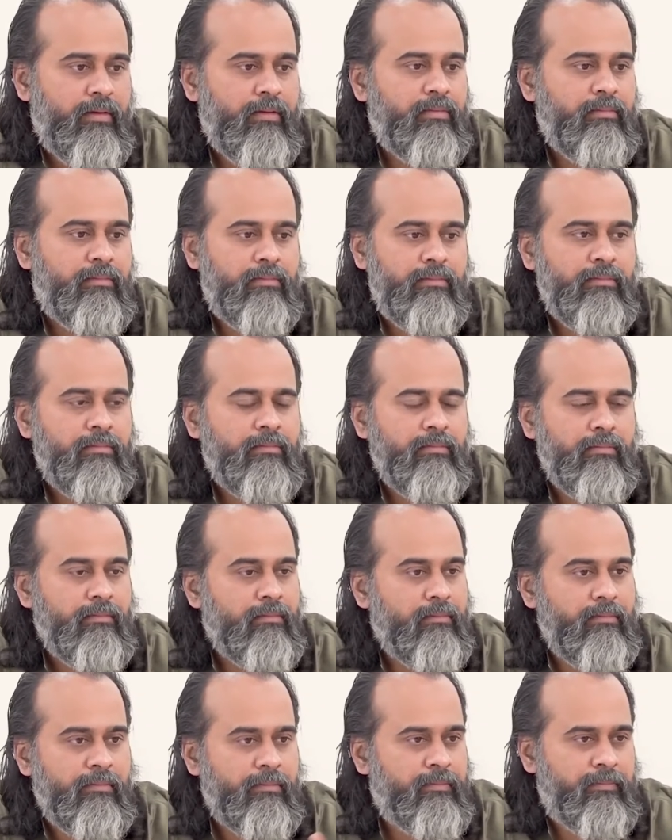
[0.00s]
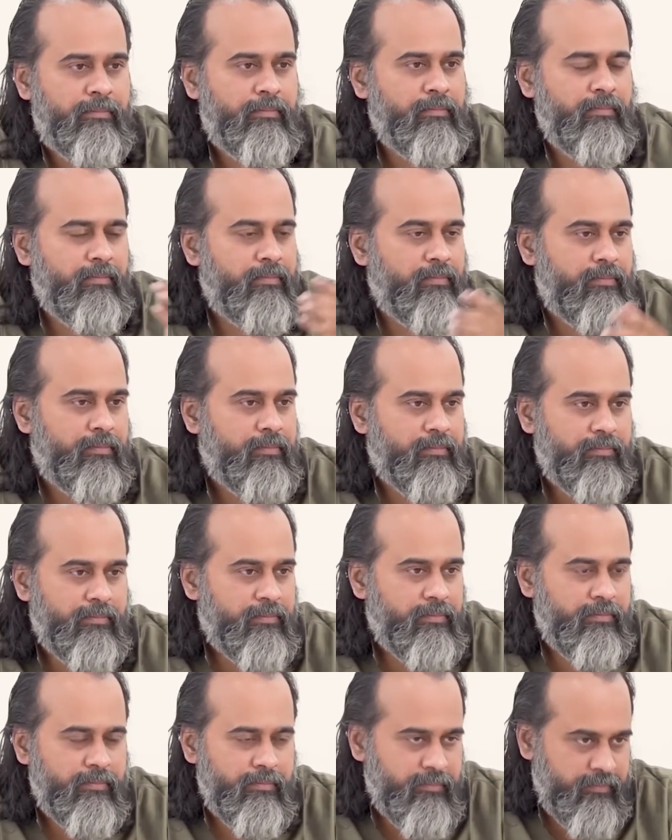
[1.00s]

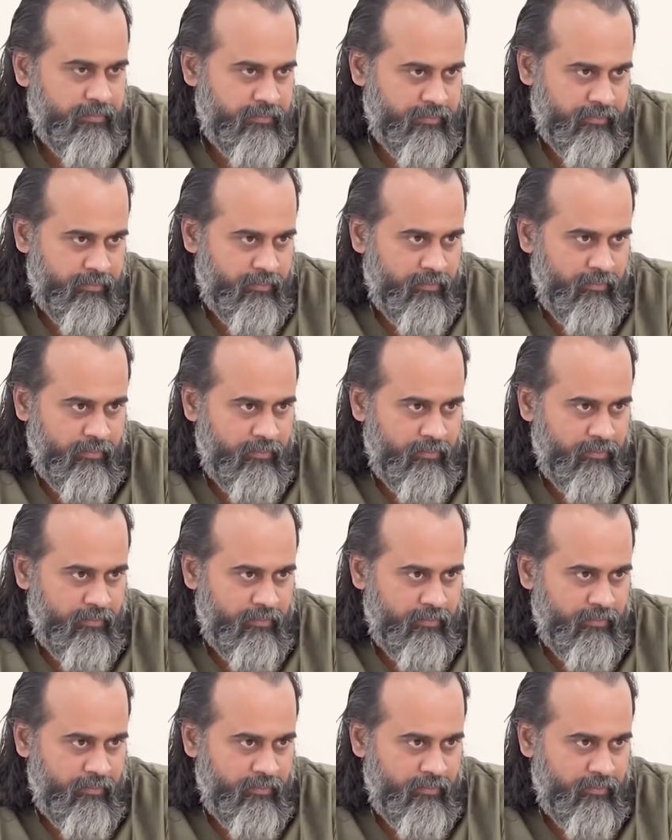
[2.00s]
No one is speaking in this clip.